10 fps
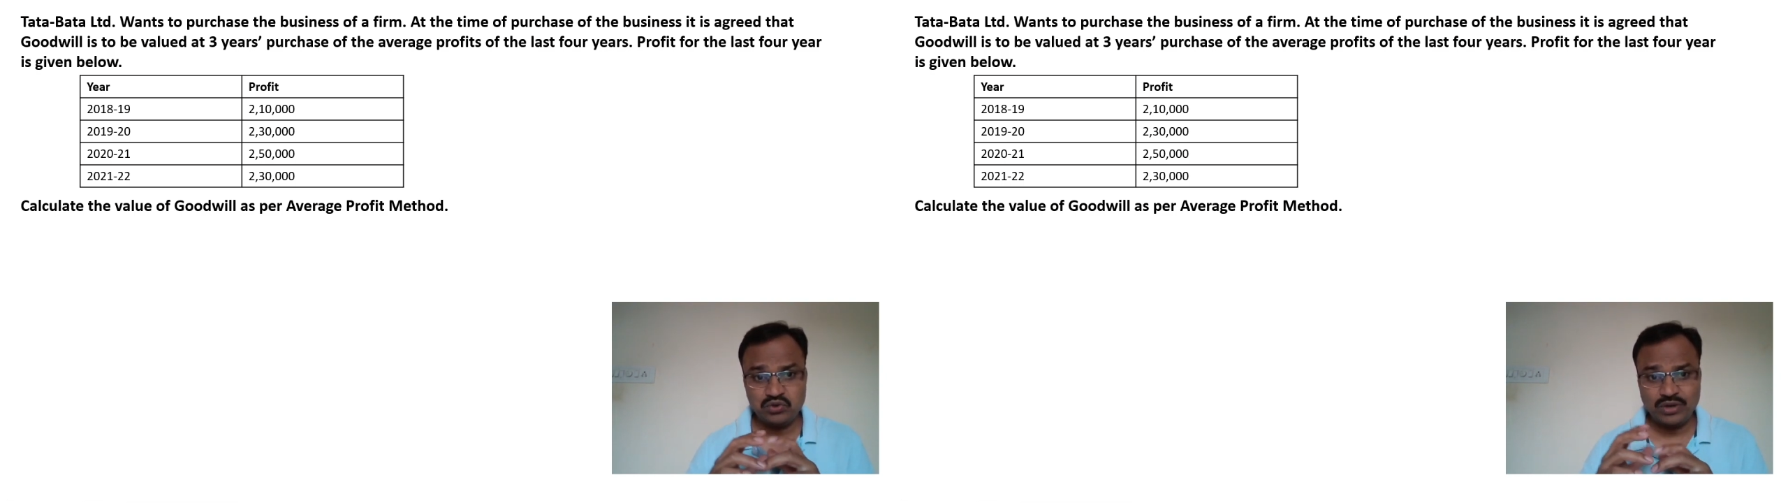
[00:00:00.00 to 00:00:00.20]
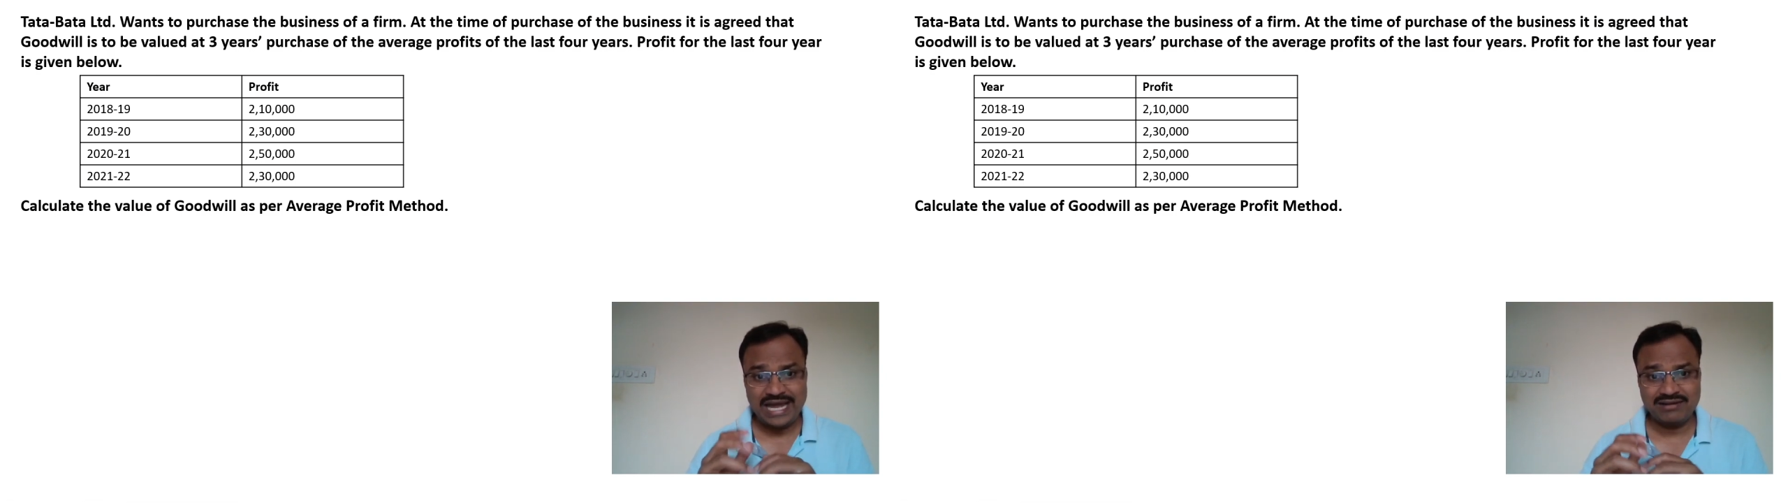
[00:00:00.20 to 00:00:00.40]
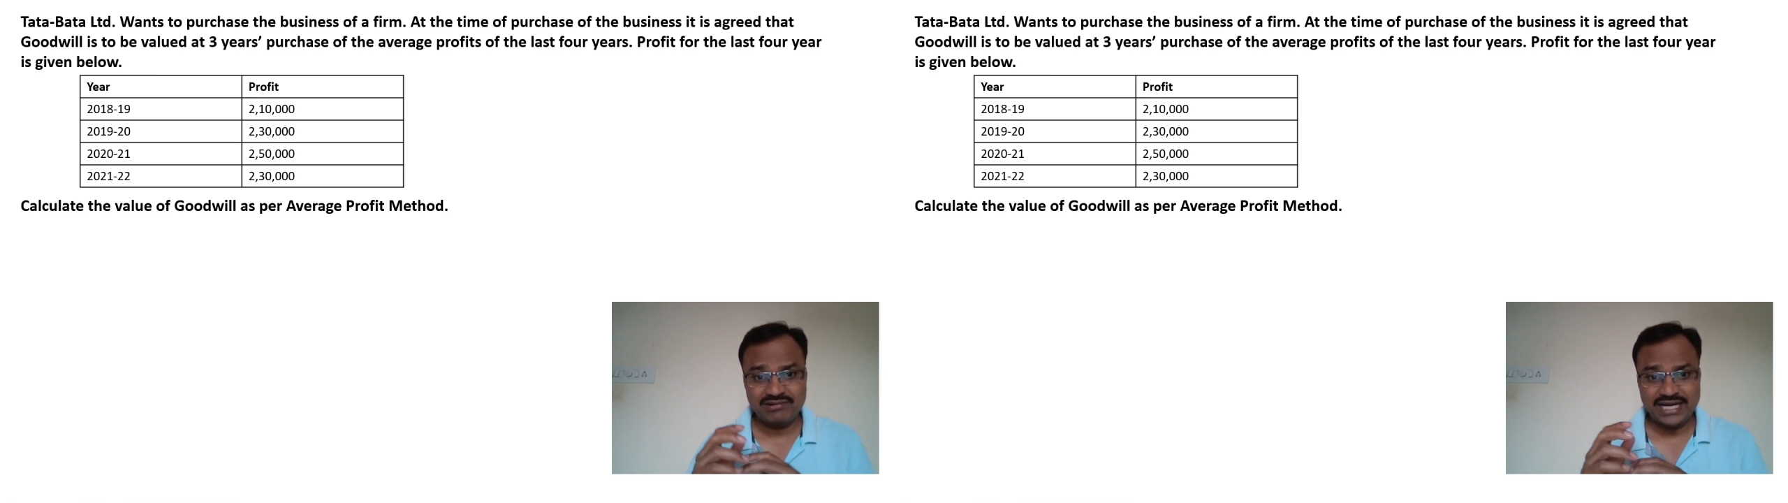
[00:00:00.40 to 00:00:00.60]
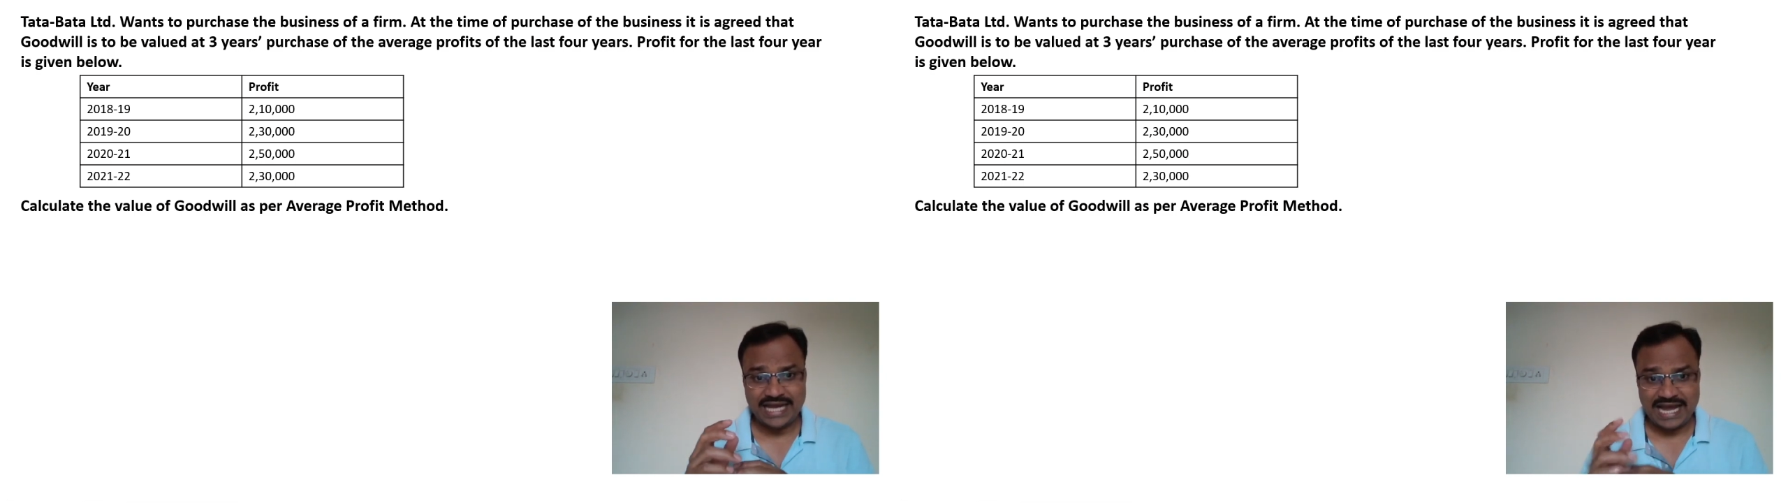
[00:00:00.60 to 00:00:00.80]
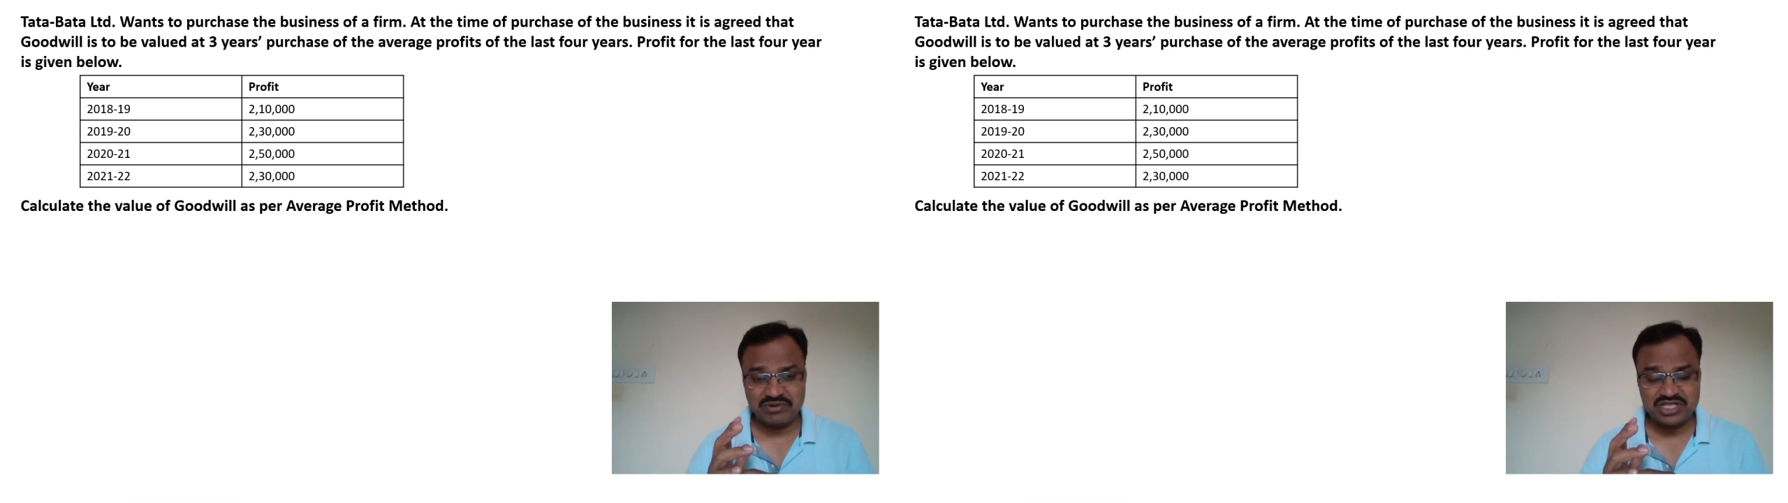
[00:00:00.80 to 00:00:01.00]
to calculate
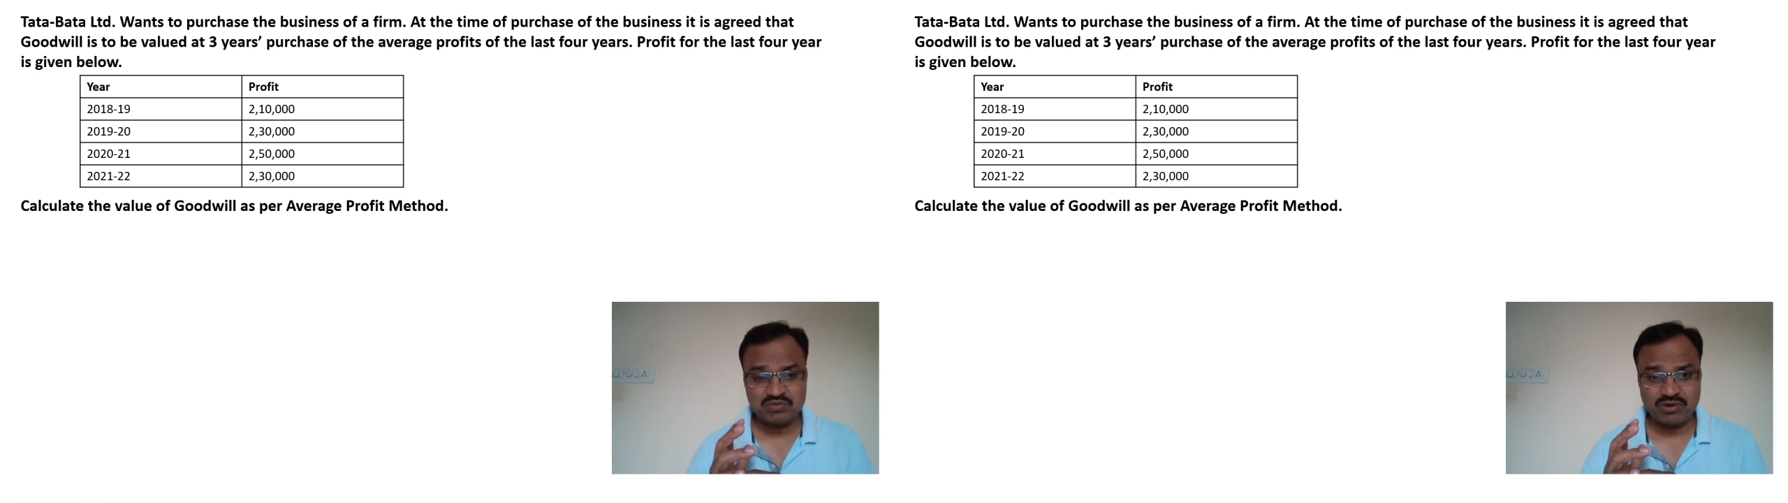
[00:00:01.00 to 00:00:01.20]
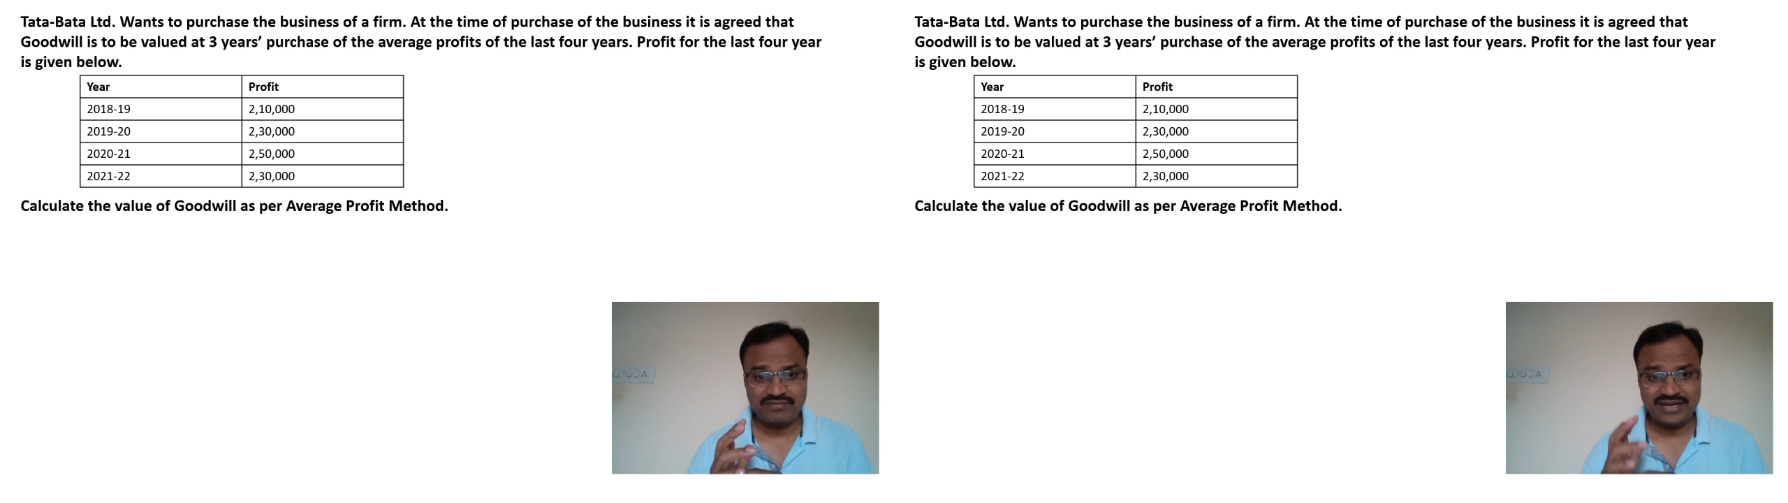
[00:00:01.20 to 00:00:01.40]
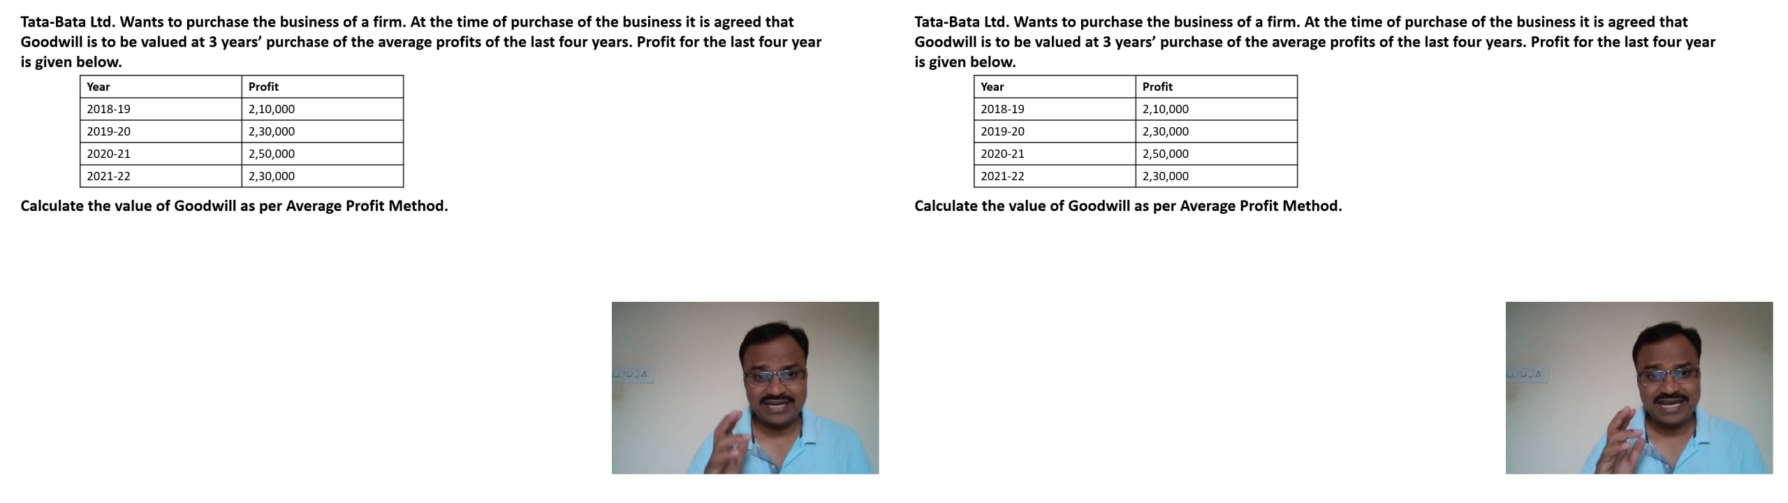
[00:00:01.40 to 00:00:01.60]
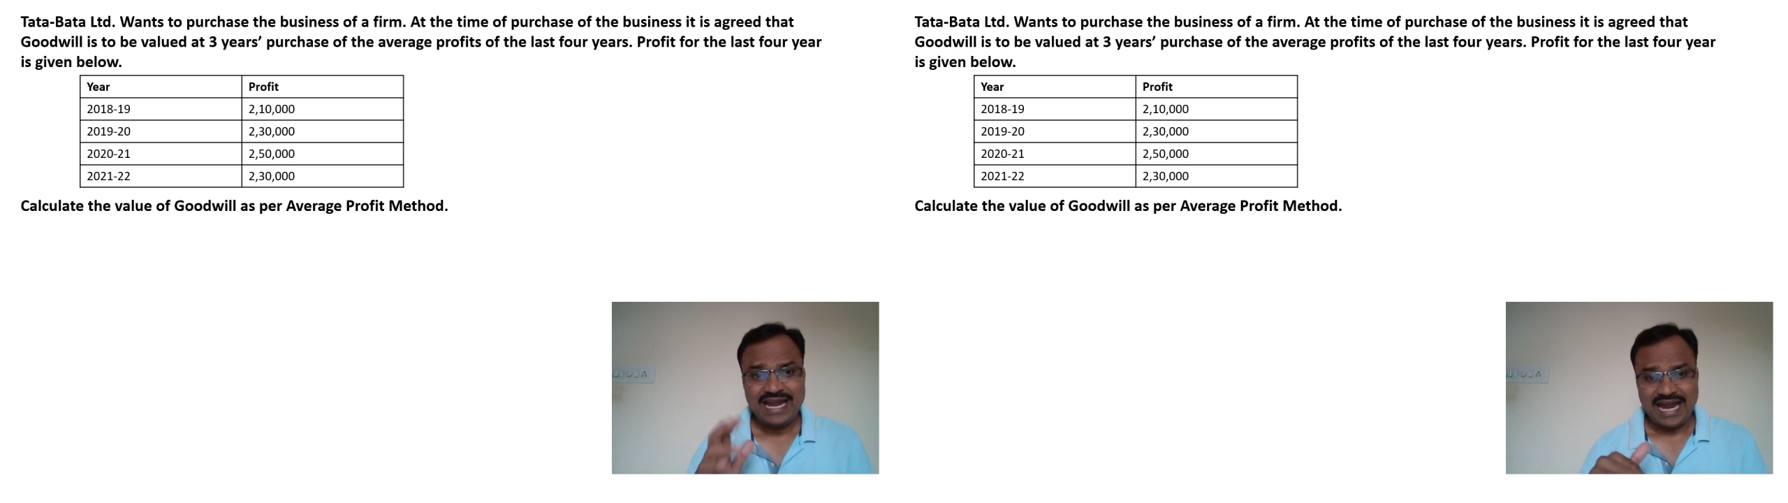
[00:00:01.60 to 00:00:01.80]
average profit,